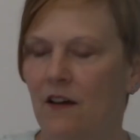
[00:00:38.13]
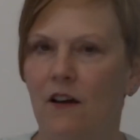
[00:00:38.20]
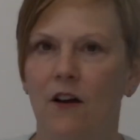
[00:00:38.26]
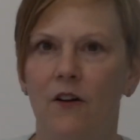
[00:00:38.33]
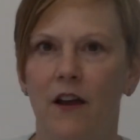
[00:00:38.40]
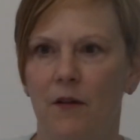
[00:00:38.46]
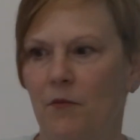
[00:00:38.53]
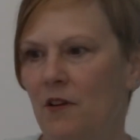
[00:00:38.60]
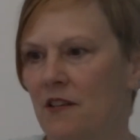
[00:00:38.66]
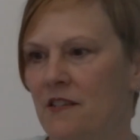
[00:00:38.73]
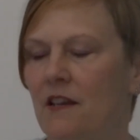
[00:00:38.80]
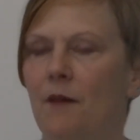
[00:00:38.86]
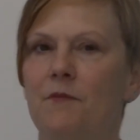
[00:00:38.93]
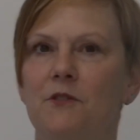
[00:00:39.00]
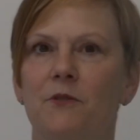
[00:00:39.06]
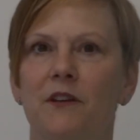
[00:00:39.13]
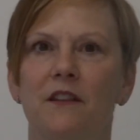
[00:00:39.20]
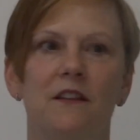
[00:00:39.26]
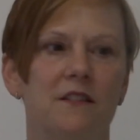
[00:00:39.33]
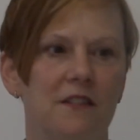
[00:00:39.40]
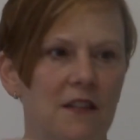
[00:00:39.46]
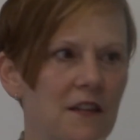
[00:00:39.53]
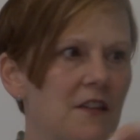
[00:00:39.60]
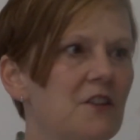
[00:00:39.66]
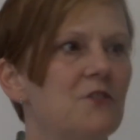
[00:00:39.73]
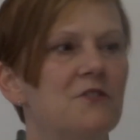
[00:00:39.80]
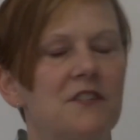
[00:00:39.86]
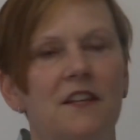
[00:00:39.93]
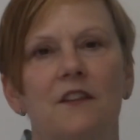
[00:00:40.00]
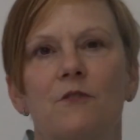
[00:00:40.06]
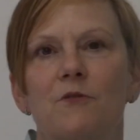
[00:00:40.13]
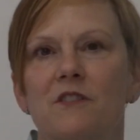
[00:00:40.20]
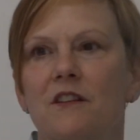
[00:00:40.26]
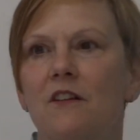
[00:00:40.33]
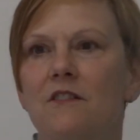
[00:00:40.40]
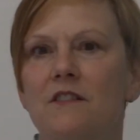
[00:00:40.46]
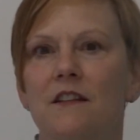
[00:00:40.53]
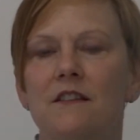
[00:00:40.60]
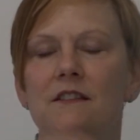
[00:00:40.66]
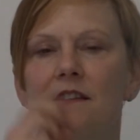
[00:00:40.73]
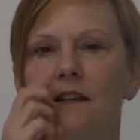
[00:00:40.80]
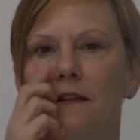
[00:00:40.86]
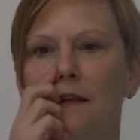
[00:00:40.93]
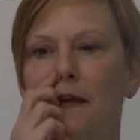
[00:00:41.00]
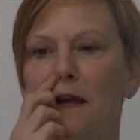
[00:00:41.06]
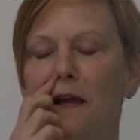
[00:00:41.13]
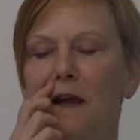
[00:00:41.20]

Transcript: okay, I'm going to stop doing this and then you see the results instantly.